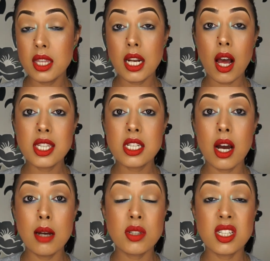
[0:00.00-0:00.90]
than other
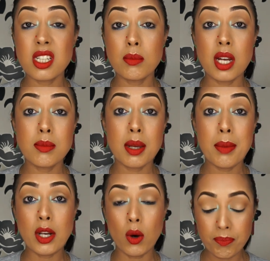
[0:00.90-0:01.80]
times and sometimes I
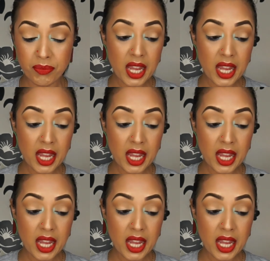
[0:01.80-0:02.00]
may not.